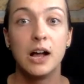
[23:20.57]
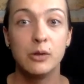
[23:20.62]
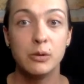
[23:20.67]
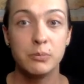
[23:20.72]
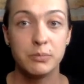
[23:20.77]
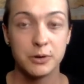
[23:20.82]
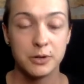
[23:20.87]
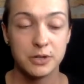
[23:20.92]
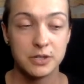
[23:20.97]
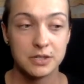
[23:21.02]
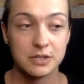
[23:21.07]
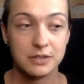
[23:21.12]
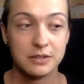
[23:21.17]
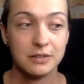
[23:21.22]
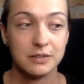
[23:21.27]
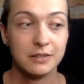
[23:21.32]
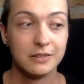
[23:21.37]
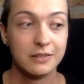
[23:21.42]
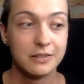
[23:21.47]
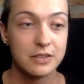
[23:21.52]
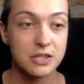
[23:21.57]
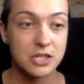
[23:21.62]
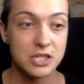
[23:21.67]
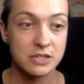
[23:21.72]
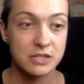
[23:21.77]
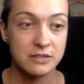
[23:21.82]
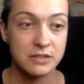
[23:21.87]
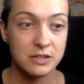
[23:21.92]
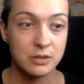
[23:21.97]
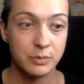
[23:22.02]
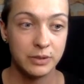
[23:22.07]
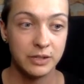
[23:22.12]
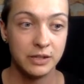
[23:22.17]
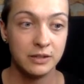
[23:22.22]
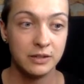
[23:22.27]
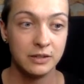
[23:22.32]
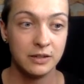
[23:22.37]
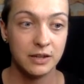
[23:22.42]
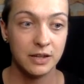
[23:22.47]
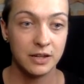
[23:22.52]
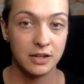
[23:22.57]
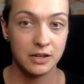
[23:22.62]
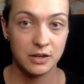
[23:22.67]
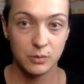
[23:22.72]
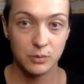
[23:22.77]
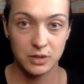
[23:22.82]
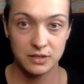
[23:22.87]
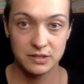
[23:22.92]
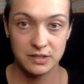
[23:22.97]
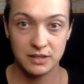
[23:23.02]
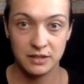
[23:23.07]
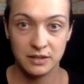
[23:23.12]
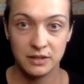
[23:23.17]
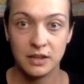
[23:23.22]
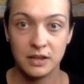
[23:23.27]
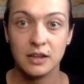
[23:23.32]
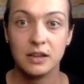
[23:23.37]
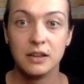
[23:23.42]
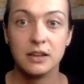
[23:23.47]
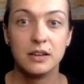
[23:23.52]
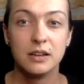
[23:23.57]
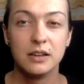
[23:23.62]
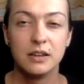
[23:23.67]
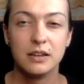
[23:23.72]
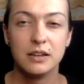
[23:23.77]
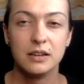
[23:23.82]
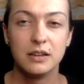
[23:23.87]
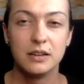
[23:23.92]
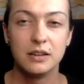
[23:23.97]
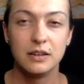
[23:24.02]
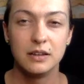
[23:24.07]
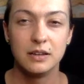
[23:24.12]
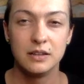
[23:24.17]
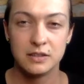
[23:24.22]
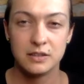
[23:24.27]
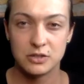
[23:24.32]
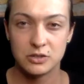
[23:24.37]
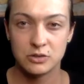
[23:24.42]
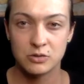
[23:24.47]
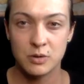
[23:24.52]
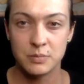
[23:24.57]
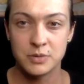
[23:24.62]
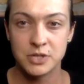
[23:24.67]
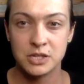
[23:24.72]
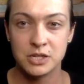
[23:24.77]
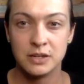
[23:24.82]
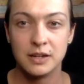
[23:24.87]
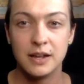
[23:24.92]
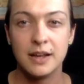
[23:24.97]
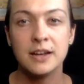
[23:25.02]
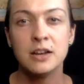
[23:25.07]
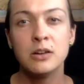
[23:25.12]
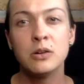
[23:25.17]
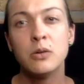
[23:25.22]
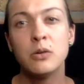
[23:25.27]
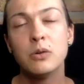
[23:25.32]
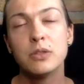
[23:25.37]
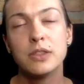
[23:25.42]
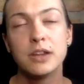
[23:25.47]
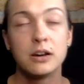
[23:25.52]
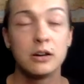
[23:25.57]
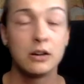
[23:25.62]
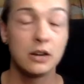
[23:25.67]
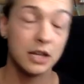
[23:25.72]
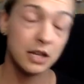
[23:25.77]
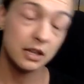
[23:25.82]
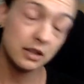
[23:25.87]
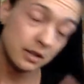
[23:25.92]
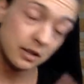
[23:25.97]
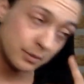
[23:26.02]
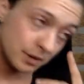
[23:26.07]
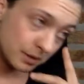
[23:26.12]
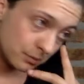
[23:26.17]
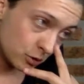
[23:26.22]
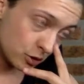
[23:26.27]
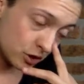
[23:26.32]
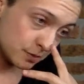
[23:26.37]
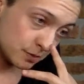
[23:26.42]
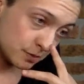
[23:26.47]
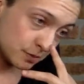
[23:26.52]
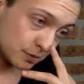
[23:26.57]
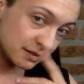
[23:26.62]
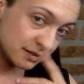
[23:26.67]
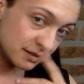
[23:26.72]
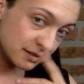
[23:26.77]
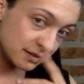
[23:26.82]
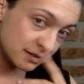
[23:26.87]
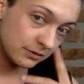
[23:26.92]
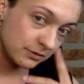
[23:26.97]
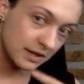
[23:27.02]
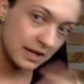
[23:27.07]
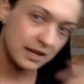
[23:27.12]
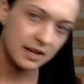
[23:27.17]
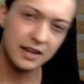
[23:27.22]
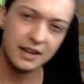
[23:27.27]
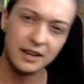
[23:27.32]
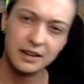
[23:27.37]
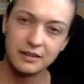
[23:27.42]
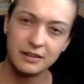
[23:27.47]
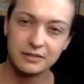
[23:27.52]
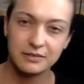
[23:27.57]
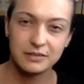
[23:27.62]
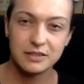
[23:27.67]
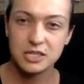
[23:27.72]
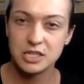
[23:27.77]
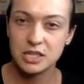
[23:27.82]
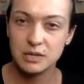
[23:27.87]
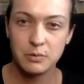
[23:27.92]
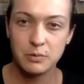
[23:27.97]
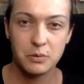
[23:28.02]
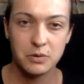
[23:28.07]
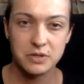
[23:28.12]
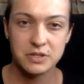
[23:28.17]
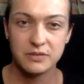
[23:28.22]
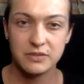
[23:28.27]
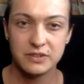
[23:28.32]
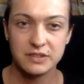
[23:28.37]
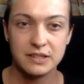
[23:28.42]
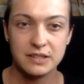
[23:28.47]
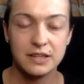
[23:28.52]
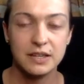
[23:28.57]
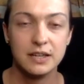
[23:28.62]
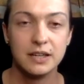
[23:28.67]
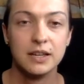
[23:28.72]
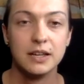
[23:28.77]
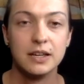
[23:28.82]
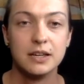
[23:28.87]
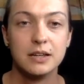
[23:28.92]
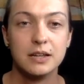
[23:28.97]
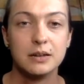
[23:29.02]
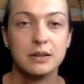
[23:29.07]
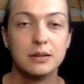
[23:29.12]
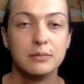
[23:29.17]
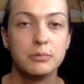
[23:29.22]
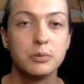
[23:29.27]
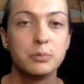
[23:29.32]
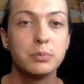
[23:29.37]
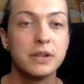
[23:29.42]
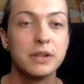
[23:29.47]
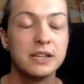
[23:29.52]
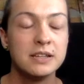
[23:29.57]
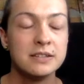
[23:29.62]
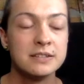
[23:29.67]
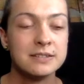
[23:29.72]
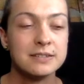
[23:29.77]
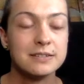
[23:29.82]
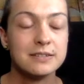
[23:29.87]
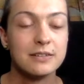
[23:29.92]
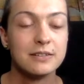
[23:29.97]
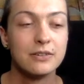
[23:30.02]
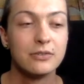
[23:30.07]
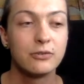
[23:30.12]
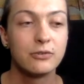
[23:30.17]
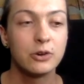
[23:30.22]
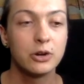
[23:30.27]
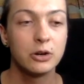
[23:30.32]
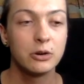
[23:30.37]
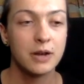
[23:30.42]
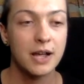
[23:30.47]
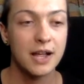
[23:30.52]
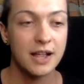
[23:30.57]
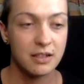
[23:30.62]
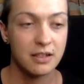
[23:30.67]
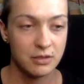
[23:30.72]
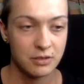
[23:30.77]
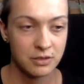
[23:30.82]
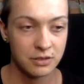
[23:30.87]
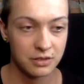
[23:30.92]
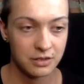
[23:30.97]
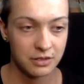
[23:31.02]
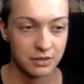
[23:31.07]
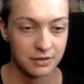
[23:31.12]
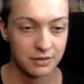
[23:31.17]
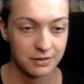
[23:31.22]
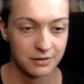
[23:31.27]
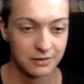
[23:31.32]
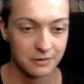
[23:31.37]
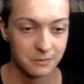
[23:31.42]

I'll put the GC2B and Underworks link in the description. I know they're like a little bit more expensive than like the cheaper ones, obviously, but please, for your health,